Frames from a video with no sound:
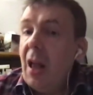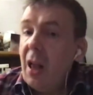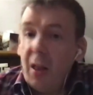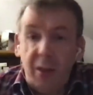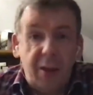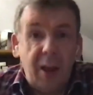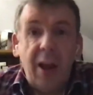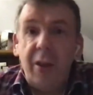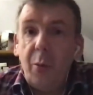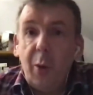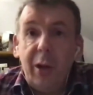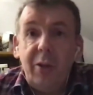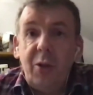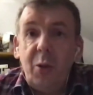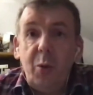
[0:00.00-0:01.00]
they're the ones
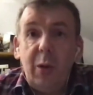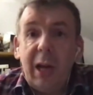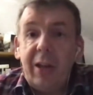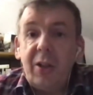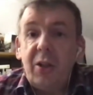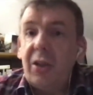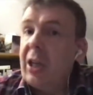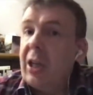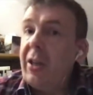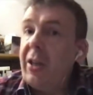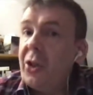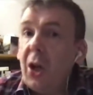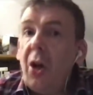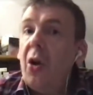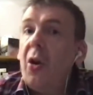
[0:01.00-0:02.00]
who get to sing the
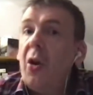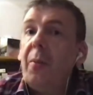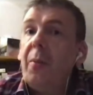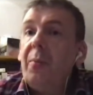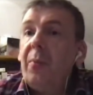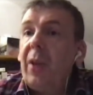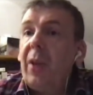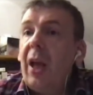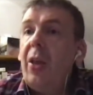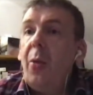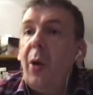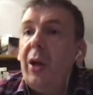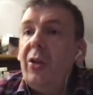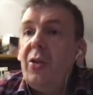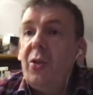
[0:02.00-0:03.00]
song. They're the
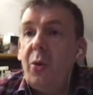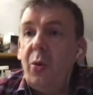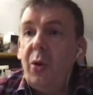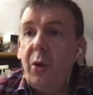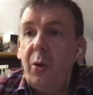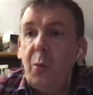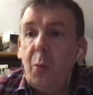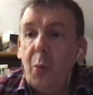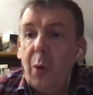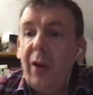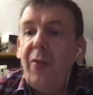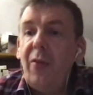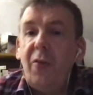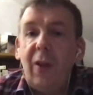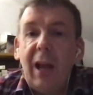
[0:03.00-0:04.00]
ones who can wave the
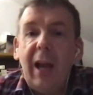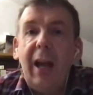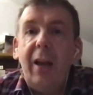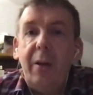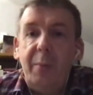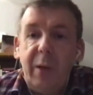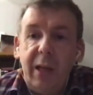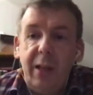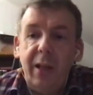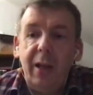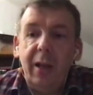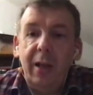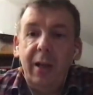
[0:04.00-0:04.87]
flag and be the